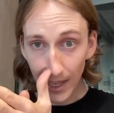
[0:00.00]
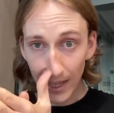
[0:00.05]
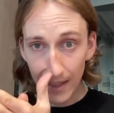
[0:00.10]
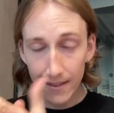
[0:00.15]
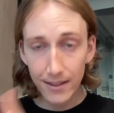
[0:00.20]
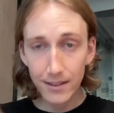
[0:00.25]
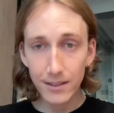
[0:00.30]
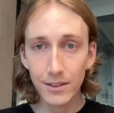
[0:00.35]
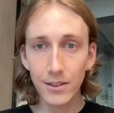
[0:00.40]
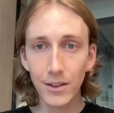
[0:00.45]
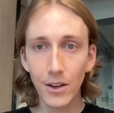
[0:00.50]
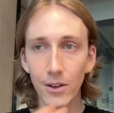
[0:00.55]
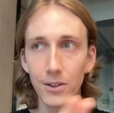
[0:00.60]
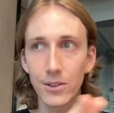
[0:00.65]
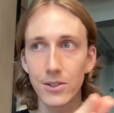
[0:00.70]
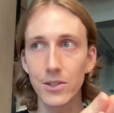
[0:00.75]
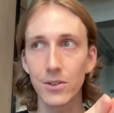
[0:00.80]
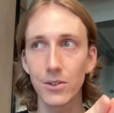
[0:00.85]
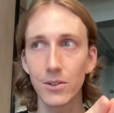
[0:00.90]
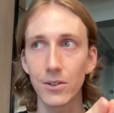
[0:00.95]
And then you'd go
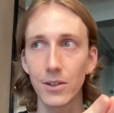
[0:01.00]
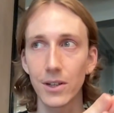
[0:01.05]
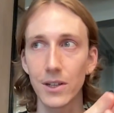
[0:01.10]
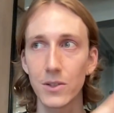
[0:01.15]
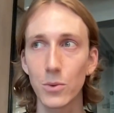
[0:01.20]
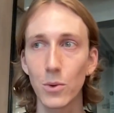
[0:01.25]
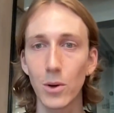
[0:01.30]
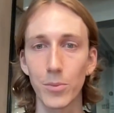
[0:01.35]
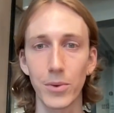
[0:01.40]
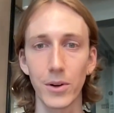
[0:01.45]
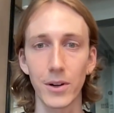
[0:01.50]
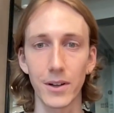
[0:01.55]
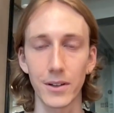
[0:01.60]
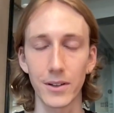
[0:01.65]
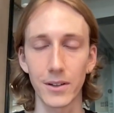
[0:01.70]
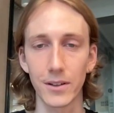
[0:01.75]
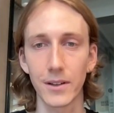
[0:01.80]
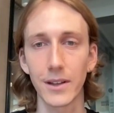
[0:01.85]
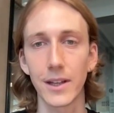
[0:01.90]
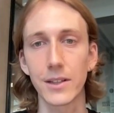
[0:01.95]
to a swap
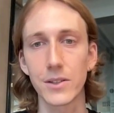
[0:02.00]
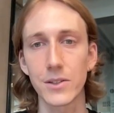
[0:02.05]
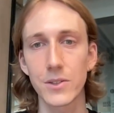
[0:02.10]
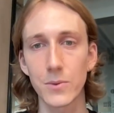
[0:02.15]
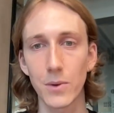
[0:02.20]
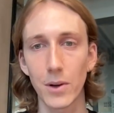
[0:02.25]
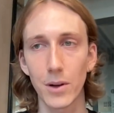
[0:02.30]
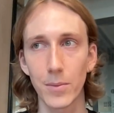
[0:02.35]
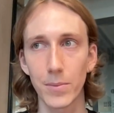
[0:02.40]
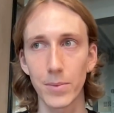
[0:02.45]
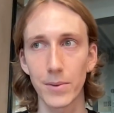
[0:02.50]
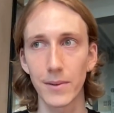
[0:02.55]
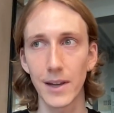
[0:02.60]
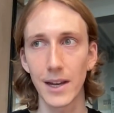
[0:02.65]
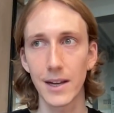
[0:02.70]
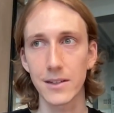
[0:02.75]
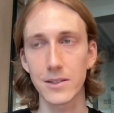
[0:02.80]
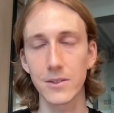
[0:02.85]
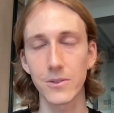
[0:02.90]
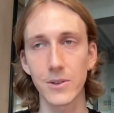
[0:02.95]
protocol and you swap
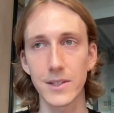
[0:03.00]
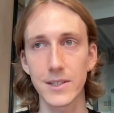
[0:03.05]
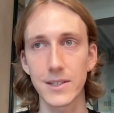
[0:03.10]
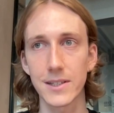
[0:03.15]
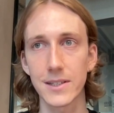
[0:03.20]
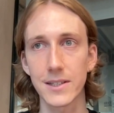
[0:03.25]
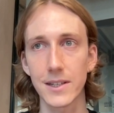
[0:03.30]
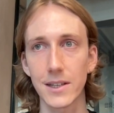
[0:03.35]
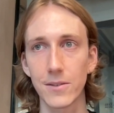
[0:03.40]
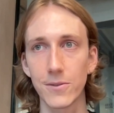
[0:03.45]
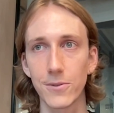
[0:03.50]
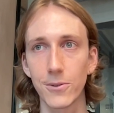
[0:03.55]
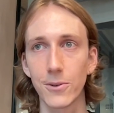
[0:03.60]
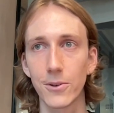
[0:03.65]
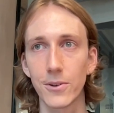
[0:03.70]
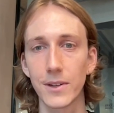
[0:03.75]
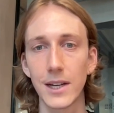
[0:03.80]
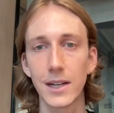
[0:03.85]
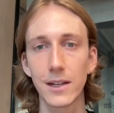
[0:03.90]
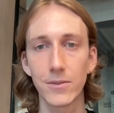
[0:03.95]
Axelar USDC
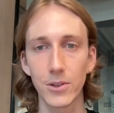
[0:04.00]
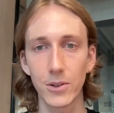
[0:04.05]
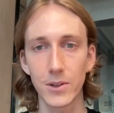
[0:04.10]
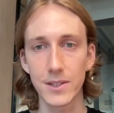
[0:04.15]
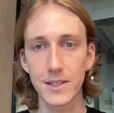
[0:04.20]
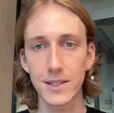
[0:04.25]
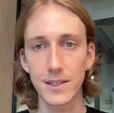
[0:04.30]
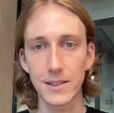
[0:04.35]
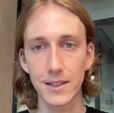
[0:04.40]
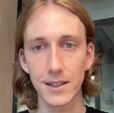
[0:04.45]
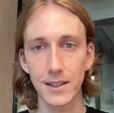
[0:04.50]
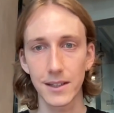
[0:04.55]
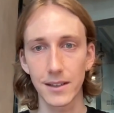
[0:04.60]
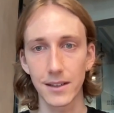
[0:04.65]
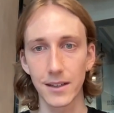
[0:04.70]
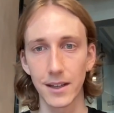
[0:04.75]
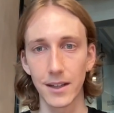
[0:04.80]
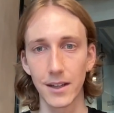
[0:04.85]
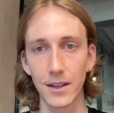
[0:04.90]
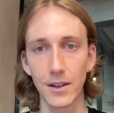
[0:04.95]
for native
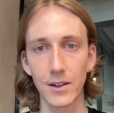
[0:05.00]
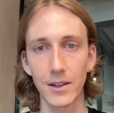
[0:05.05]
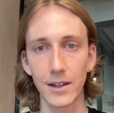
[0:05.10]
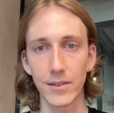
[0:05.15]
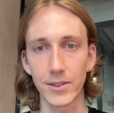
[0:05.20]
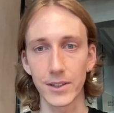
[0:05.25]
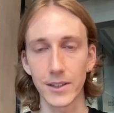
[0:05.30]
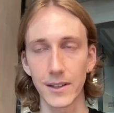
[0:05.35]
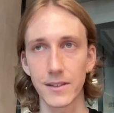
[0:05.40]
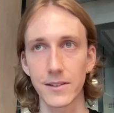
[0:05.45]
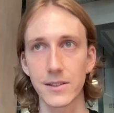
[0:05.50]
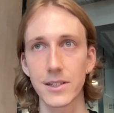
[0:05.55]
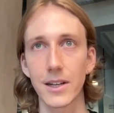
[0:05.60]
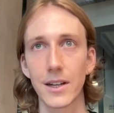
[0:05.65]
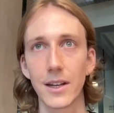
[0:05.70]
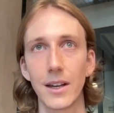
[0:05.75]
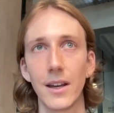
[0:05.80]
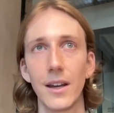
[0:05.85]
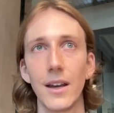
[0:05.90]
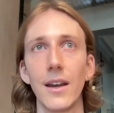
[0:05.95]
USDC on Avalanche.
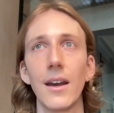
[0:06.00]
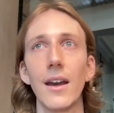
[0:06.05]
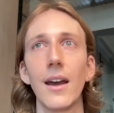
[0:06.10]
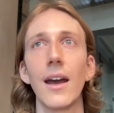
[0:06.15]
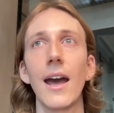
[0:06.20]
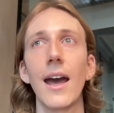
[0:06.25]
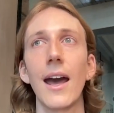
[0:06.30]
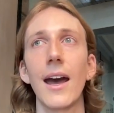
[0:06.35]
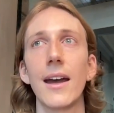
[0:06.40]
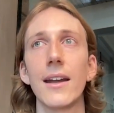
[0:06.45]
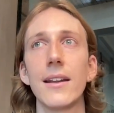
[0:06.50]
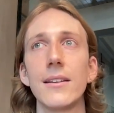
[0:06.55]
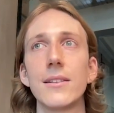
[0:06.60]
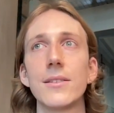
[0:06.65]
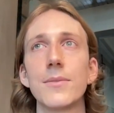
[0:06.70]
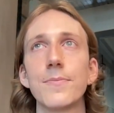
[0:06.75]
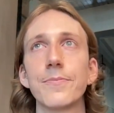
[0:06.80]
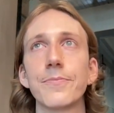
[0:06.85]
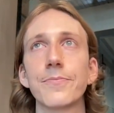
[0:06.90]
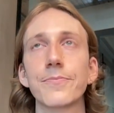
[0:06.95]

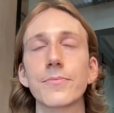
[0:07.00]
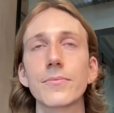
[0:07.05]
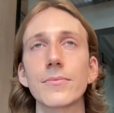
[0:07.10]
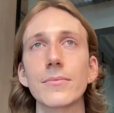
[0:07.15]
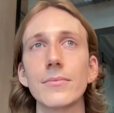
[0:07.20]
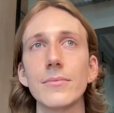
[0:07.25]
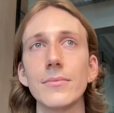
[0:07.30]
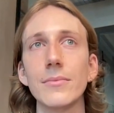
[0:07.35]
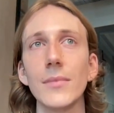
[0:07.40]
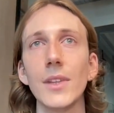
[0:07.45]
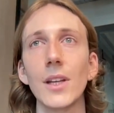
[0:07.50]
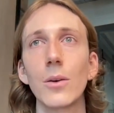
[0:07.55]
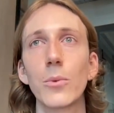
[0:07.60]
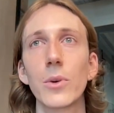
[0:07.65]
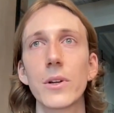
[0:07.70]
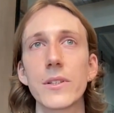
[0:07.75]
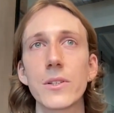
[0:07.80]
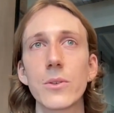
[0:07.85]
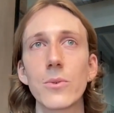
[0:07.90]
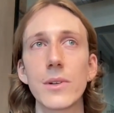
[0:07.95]
And
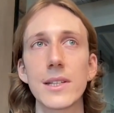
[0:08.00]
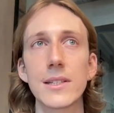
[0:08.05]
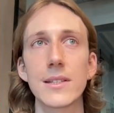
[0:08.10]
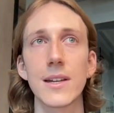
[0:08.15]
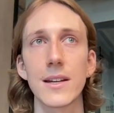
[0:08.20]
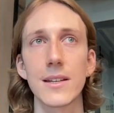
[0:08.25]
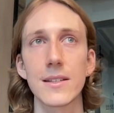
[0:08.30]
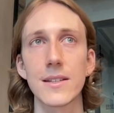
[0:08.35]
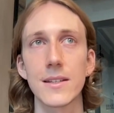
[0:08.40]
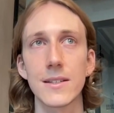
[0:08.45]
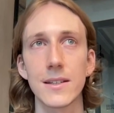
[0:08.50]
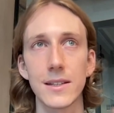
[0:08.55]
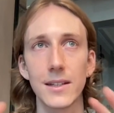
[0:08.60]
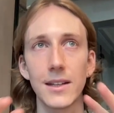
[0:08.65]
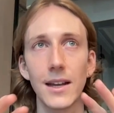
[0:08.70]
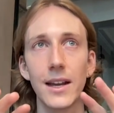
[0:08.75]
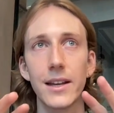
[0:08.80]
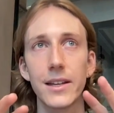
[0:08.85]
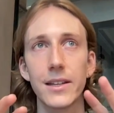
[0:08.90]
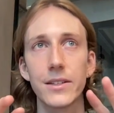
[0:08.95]
what Squid does is
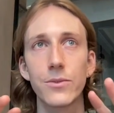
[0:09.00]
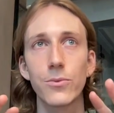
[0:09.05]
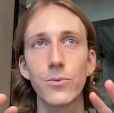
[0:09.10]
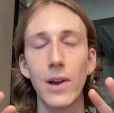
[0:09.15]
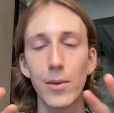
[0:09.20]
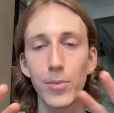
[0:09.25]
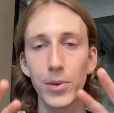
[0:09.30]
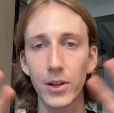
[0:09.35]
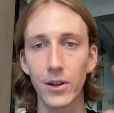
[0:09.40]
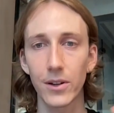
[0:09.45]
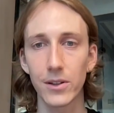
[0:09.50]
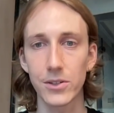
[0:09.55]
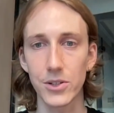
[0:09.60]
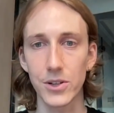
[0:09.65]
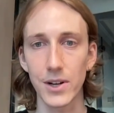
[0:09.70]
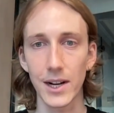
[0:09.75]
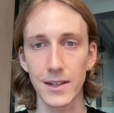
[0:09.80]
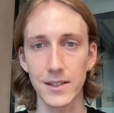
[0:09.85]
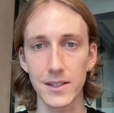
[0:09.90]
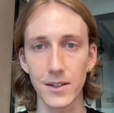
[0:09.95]
it has wrapper
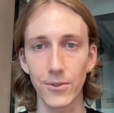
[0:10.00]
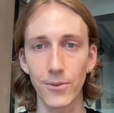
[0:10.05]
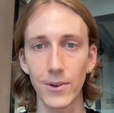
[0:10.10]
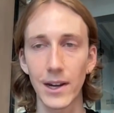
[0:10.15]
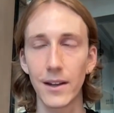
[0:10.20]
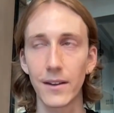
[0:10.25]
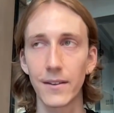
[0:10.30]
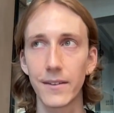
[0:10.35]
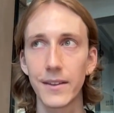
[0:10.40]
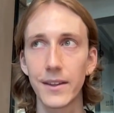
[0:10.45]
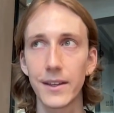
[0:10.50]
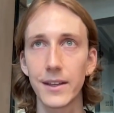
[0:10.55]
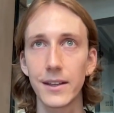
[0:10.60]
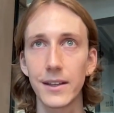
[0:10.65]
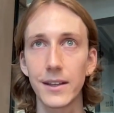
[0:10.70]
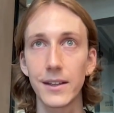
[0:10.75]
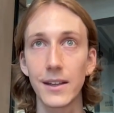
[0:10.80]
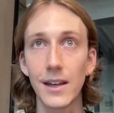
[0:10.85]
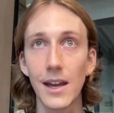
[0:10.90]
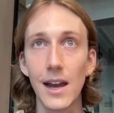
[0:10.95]
contracts around
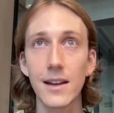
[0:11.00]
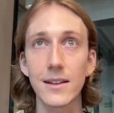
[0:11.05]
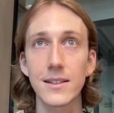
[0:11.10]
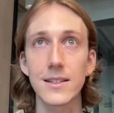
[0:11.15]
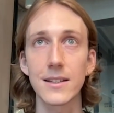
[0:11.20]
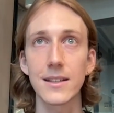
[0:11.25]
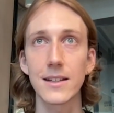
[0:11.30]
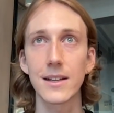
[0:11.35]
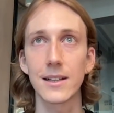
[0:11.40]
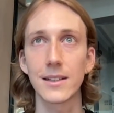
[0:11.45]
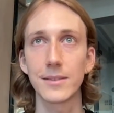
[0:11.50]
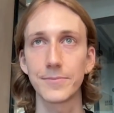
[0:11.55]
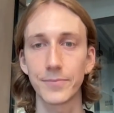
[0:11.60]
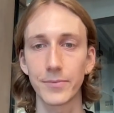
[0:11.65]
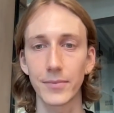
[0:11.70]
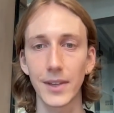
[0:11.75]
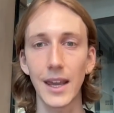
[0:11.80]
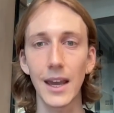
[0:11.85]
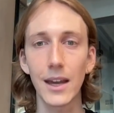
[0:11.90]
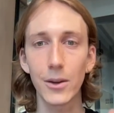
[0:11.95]
the Axelar
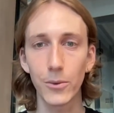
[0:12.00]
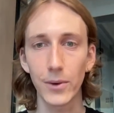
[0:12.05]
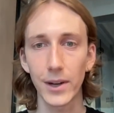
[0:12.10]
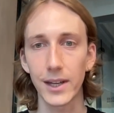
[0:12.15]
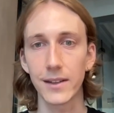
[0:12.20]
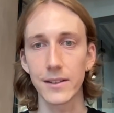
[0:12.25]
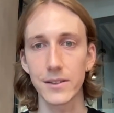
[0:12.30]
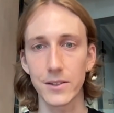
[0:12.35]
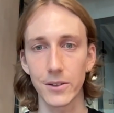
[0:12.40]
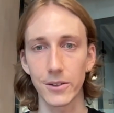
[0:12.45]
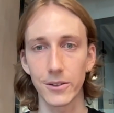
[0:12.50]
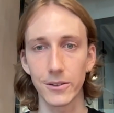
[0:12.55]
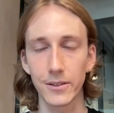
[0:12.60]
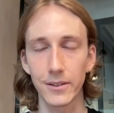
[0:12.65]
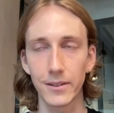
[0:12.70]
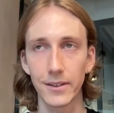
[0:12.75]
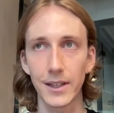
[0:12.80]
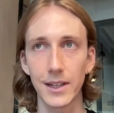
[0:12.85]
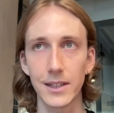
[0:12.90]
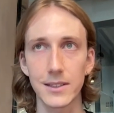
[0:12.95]
gateway, it's called
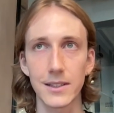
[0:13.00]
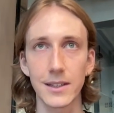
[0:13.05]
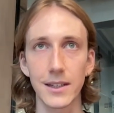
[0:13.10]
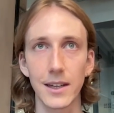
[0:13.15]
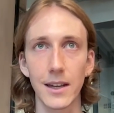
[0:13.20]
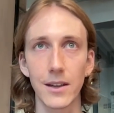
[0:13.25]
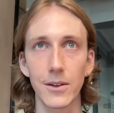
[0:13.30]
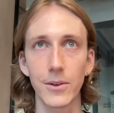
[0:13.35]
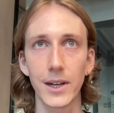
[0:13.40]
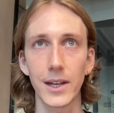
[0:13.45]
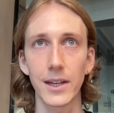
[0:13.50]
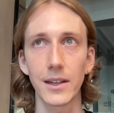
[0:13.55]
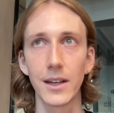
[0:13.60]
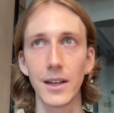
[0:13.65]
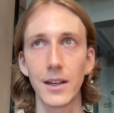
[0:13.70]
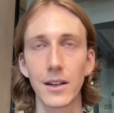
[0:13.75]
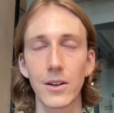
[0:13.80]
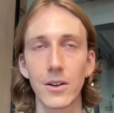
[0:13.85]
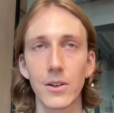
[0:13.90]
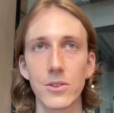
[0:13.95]
the Axelar gateway
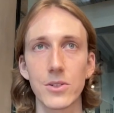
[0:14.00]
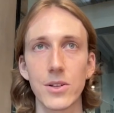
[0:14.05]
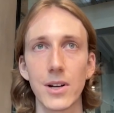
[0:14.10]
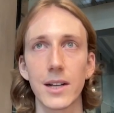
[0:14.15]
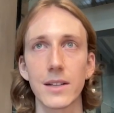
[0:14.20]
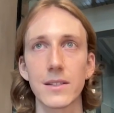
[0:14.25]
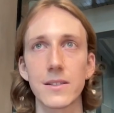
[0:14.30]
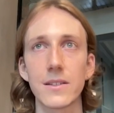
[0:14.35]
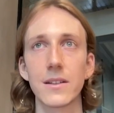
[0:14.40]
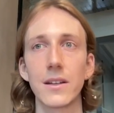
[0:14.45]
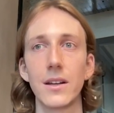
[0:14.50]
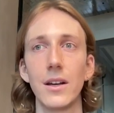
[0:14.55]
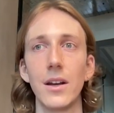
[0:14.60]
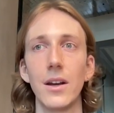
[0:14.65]
contracts,